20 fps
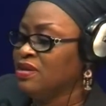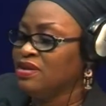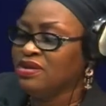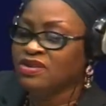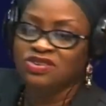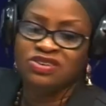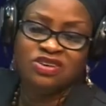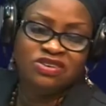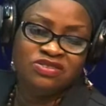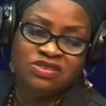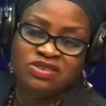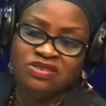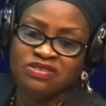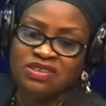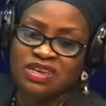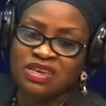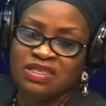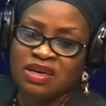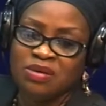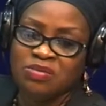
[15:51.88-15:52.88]
You just don't
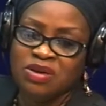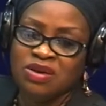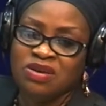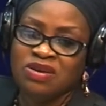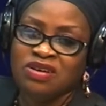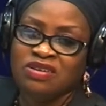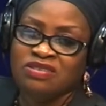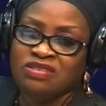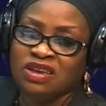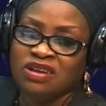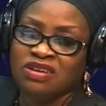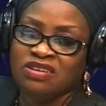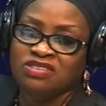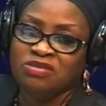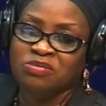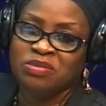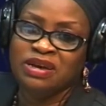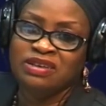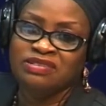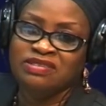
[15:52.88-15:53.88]
say that because the
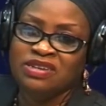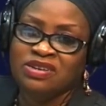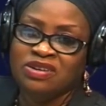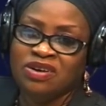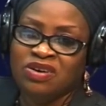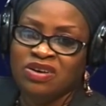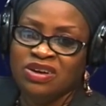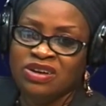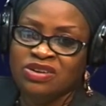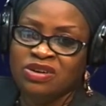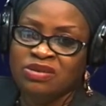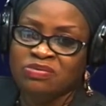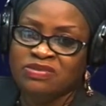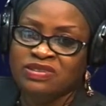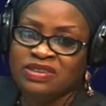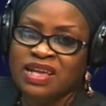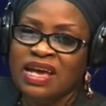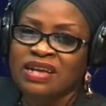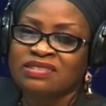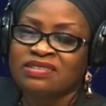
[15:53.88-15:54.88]
customer is annoyed or
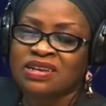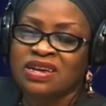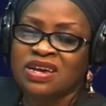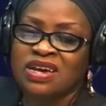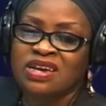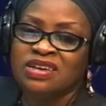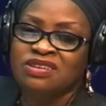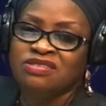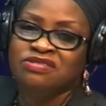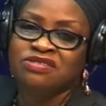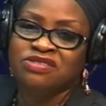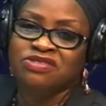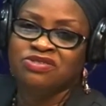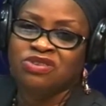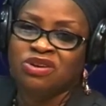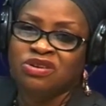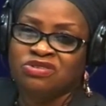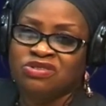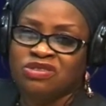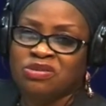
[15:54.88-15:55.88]
upset. You just
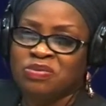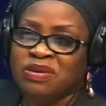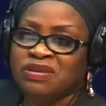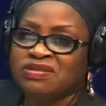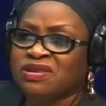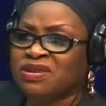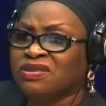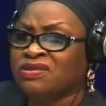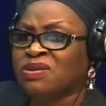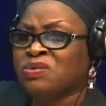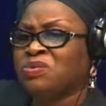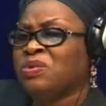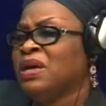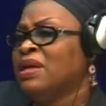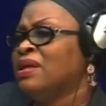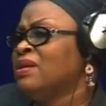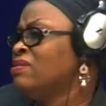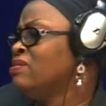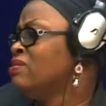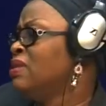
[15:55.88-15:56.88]
talk to the person and say,
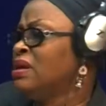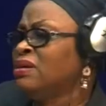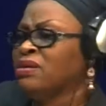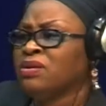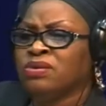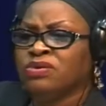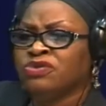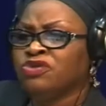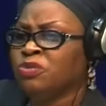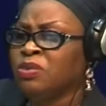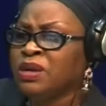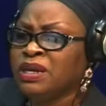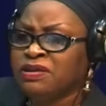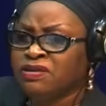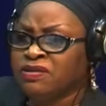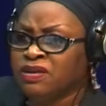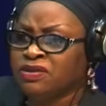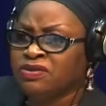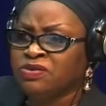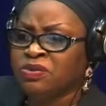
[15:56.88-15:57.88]
well, go to
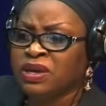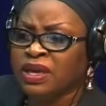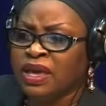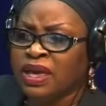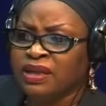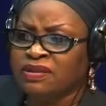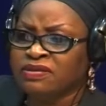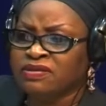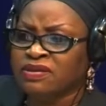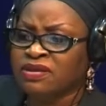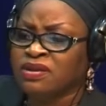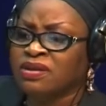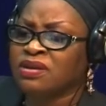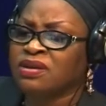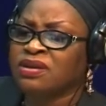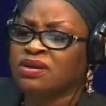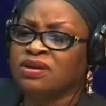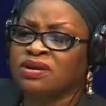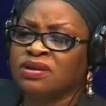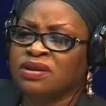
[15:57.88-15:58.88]
blazes, who cares?
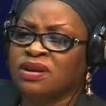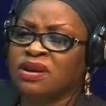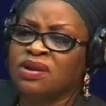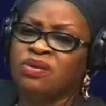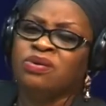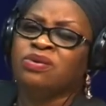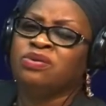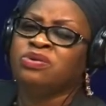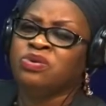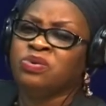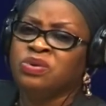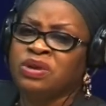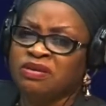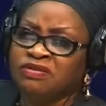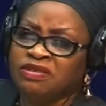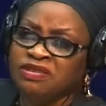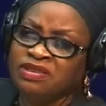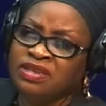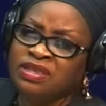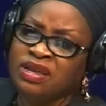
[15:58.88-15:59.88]
No, you'll
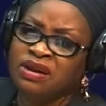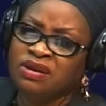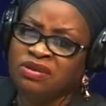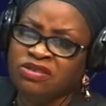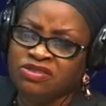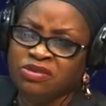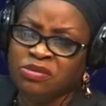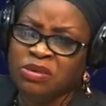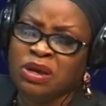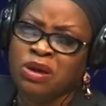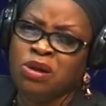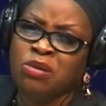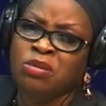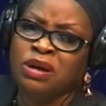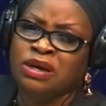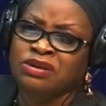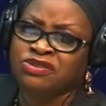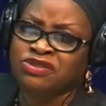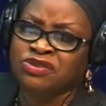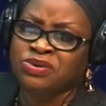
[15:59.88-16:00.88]
never see that customer come
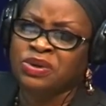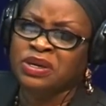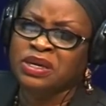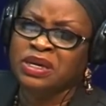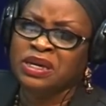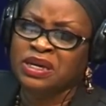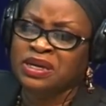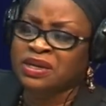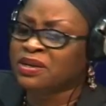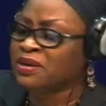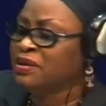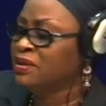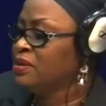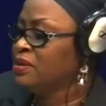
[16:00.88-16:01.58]
back to you again.